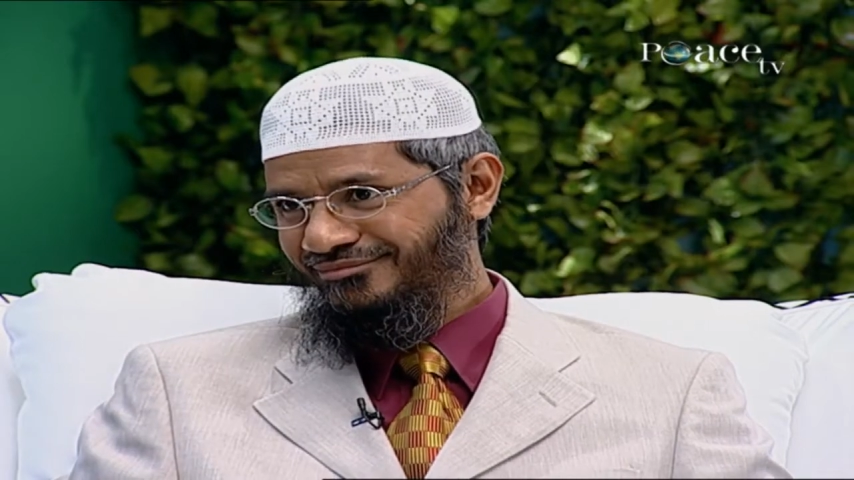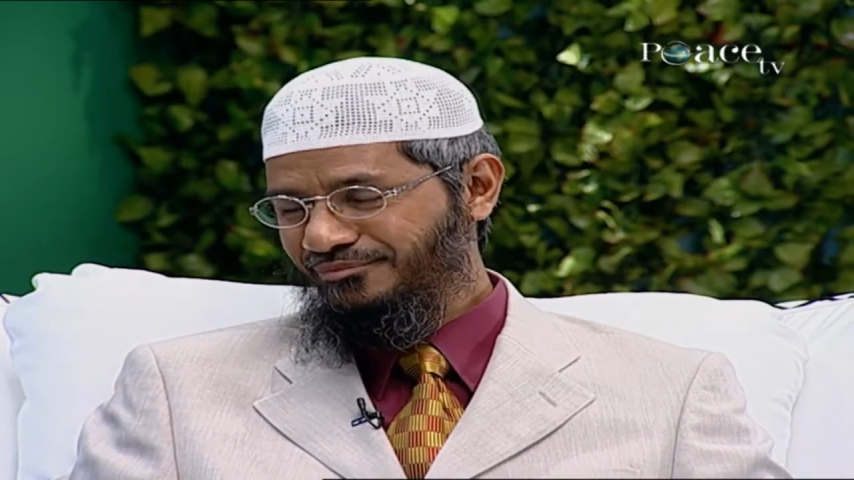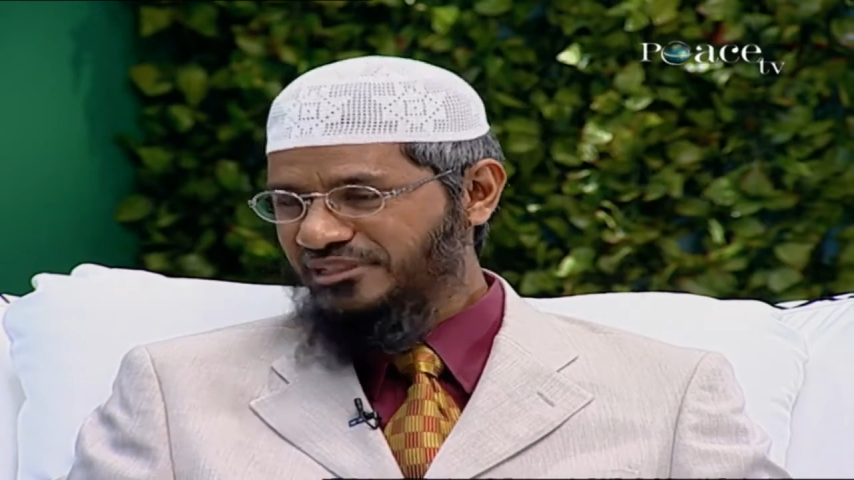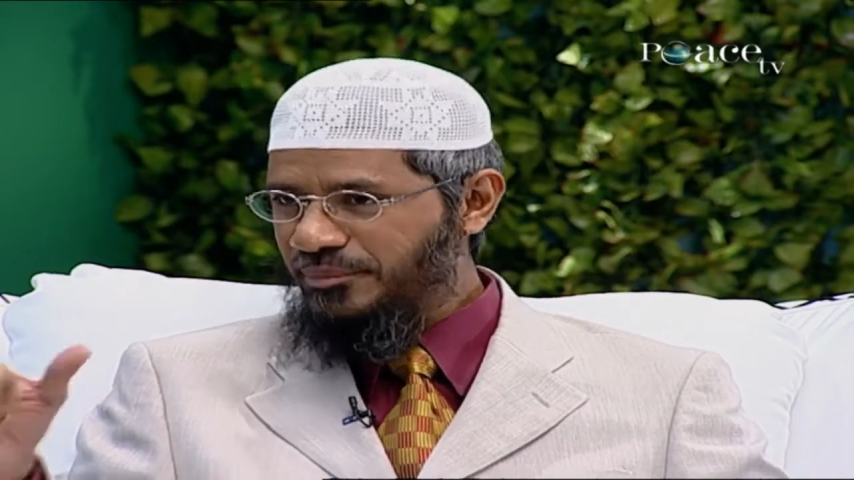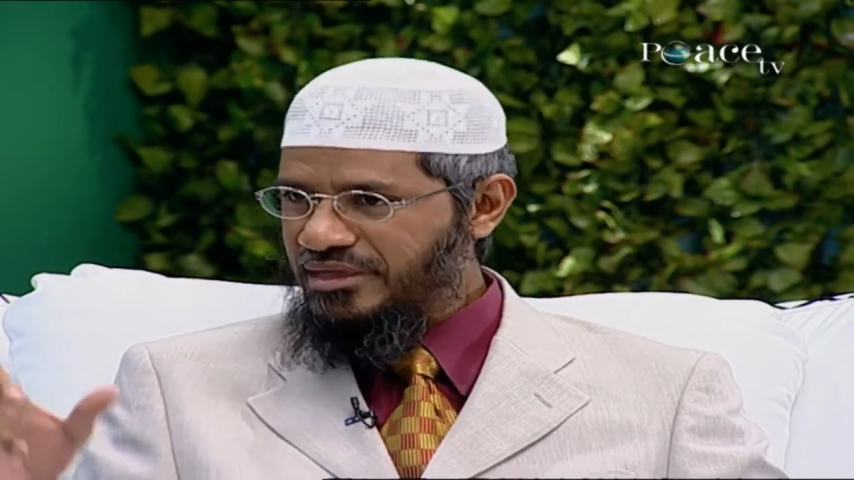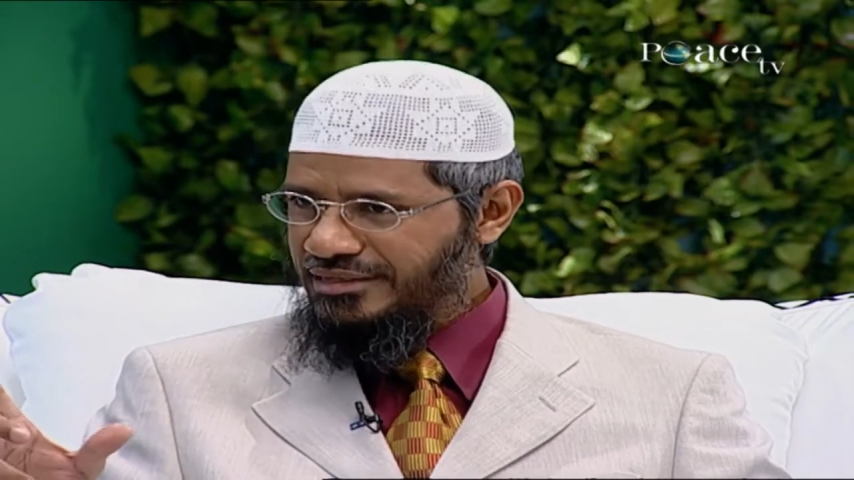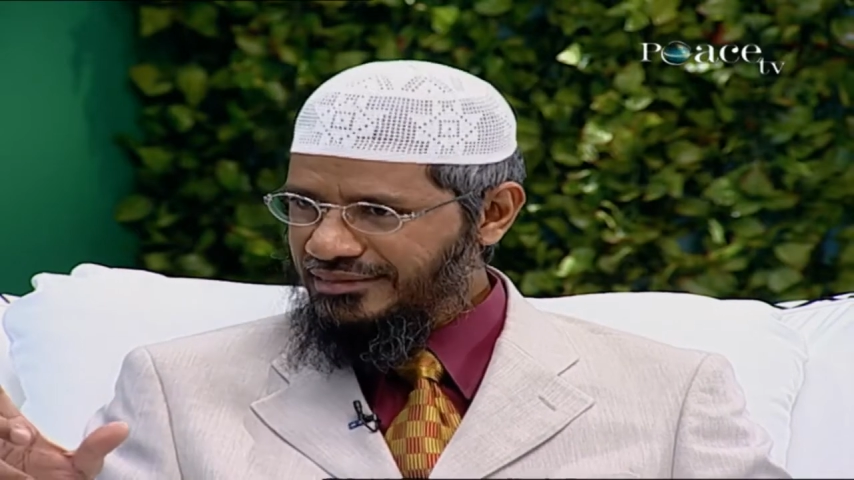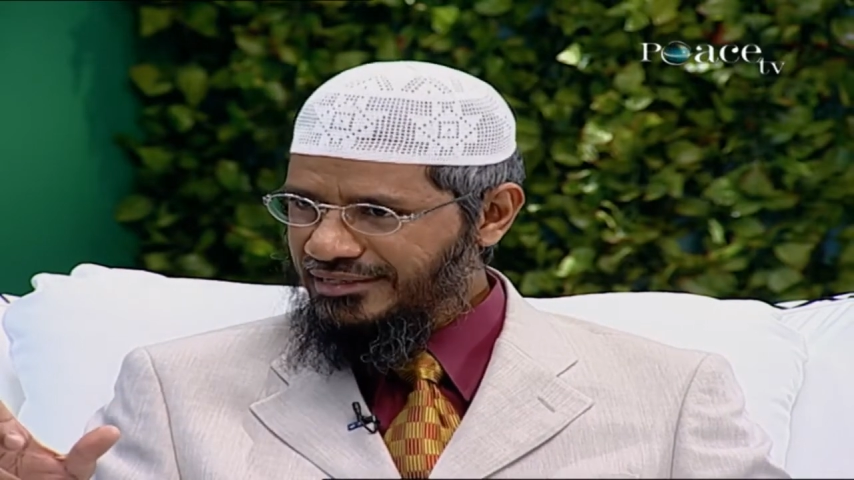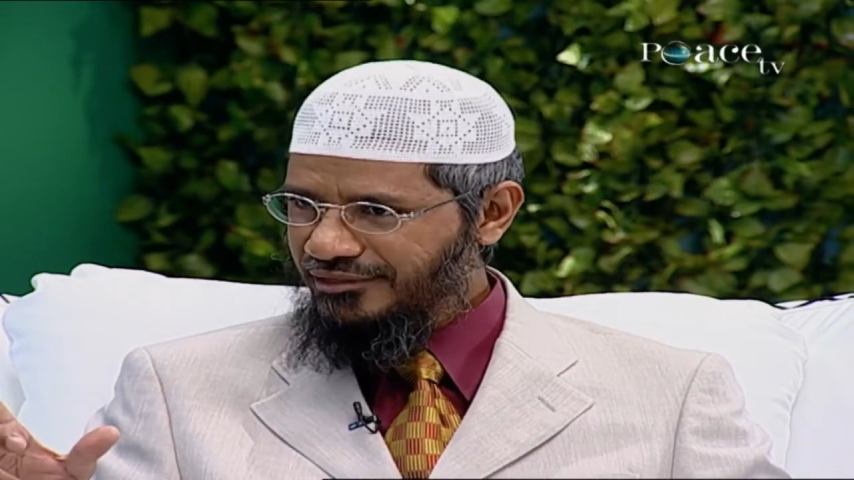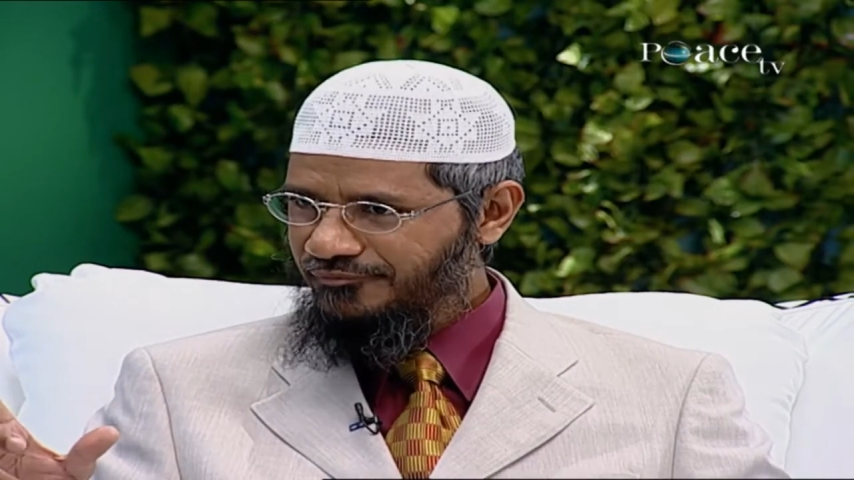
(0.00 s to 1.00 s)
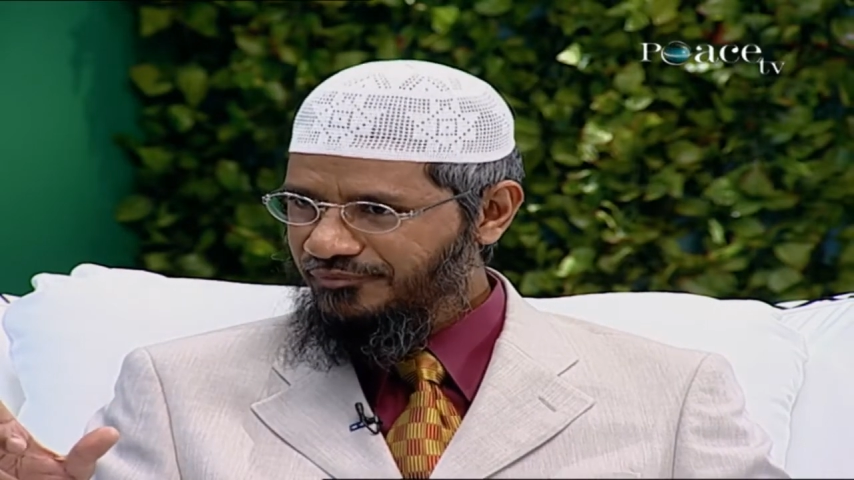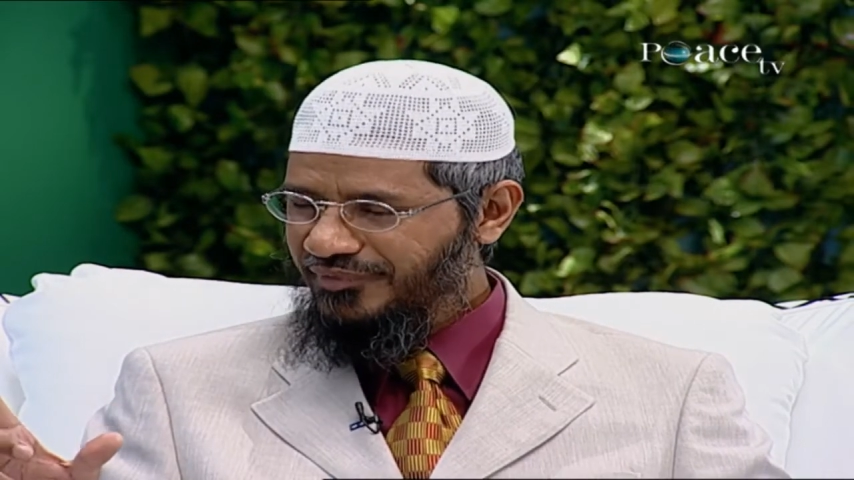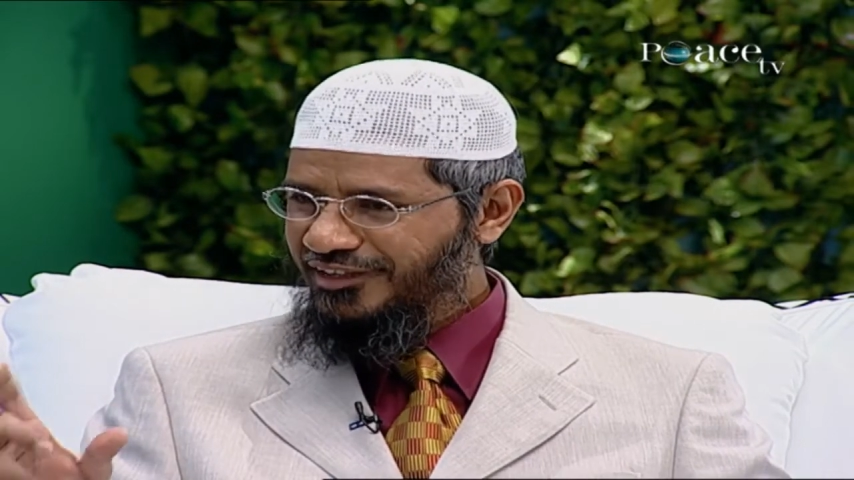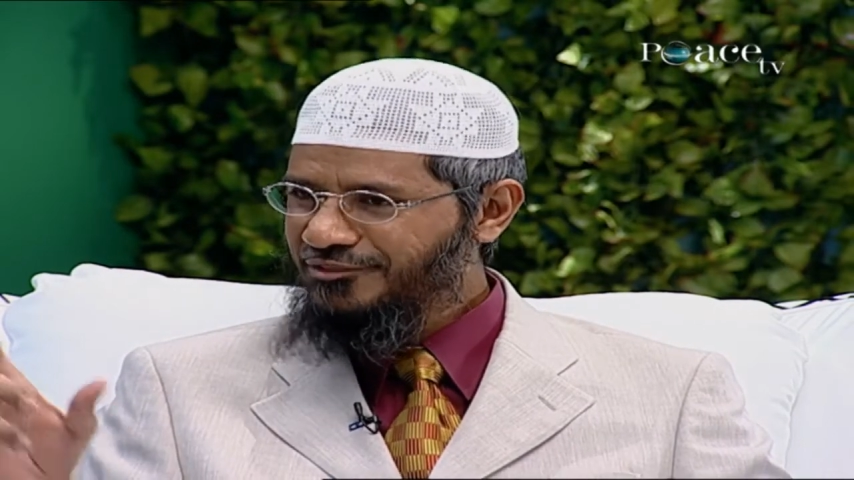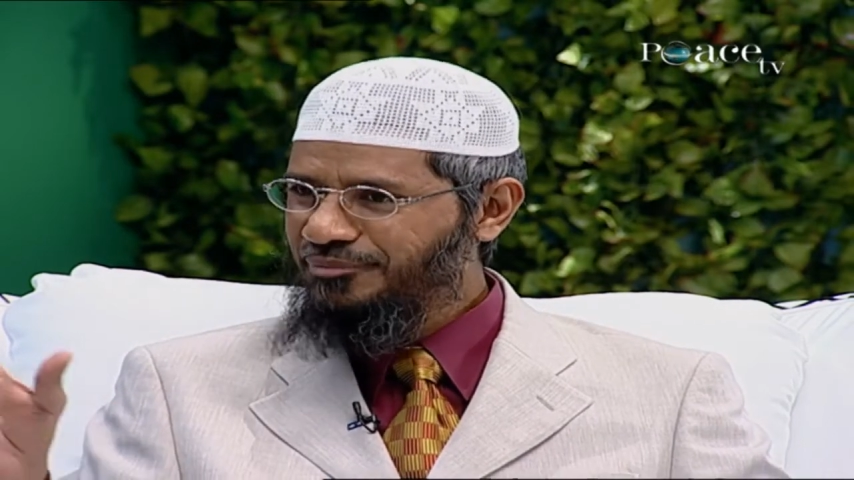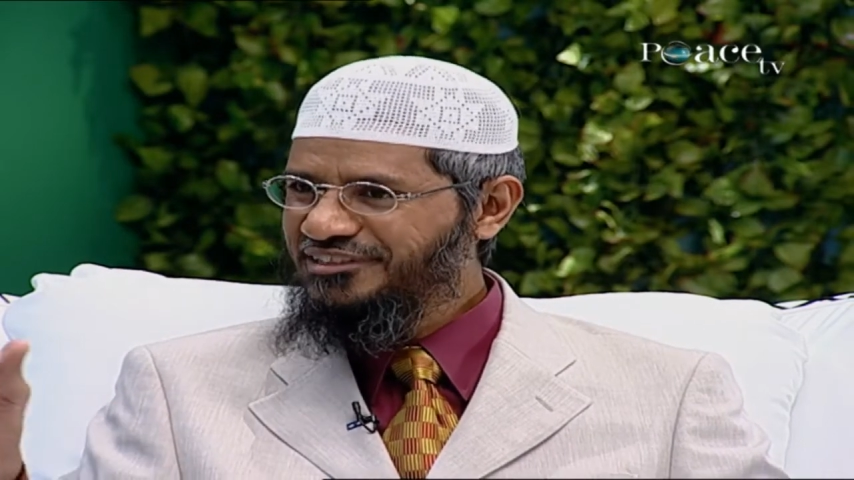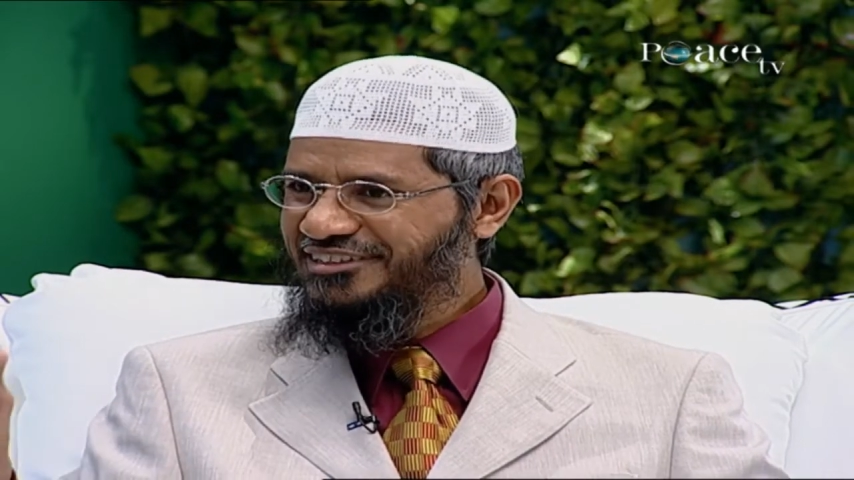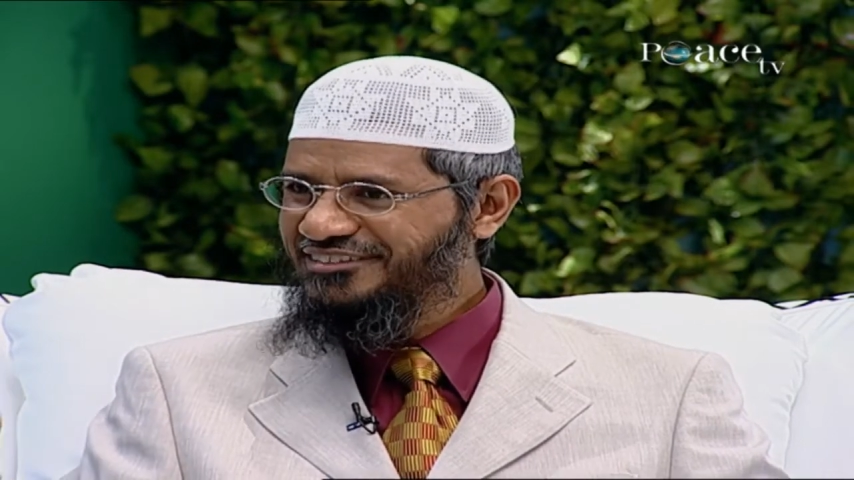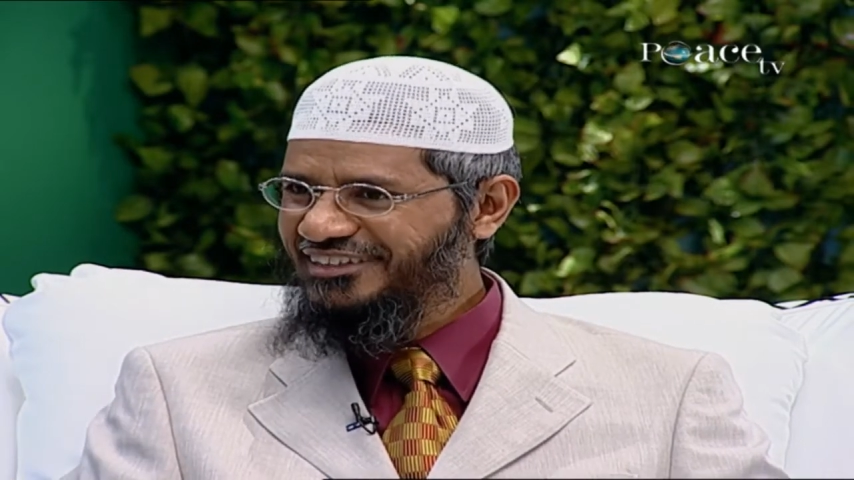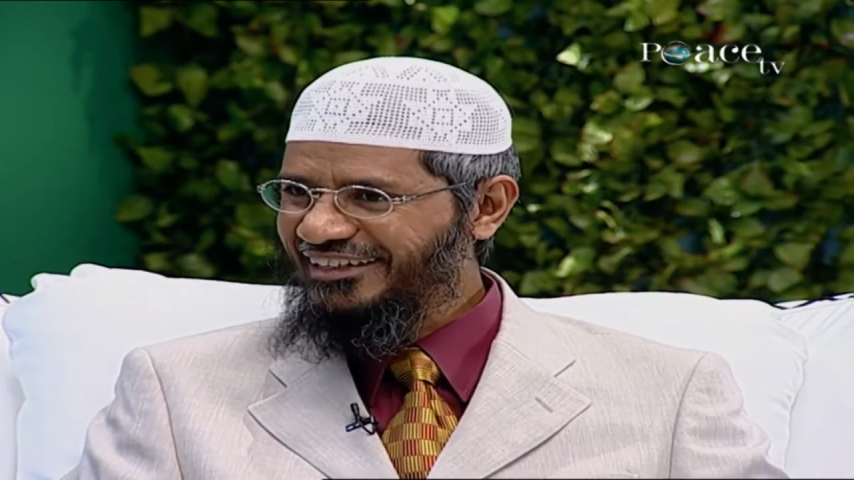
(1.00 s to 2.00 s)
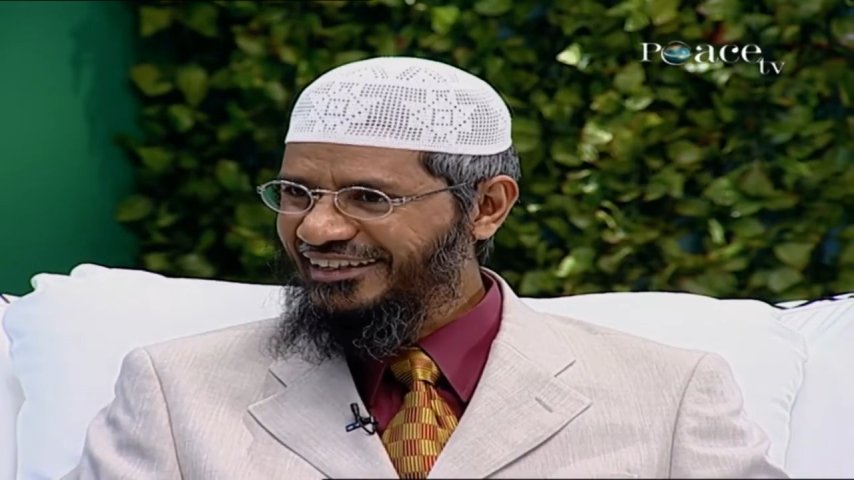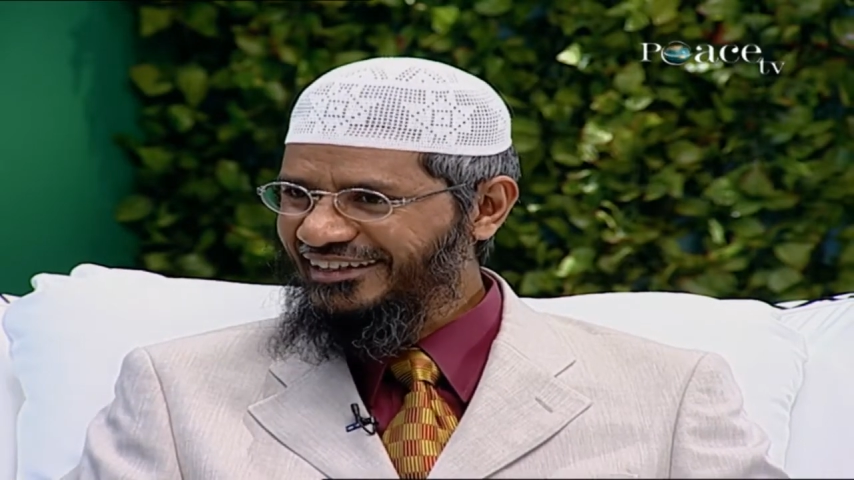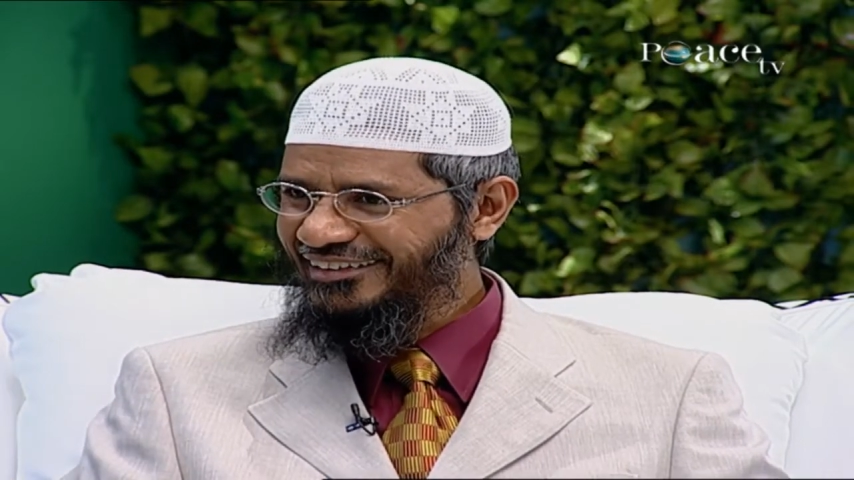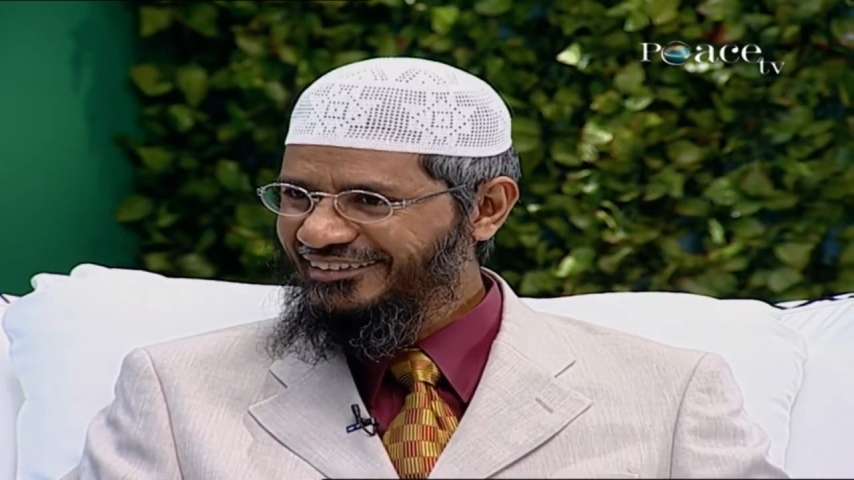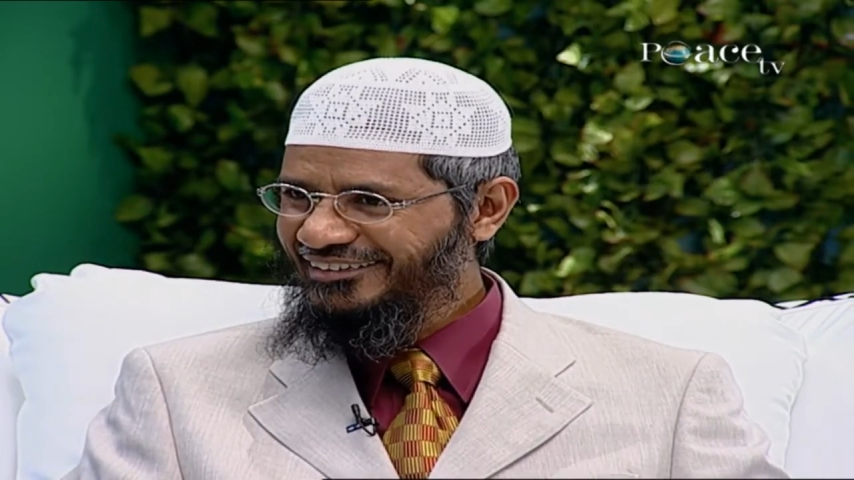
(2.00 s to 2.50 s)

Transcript: But the basic thing is purchasing the ticket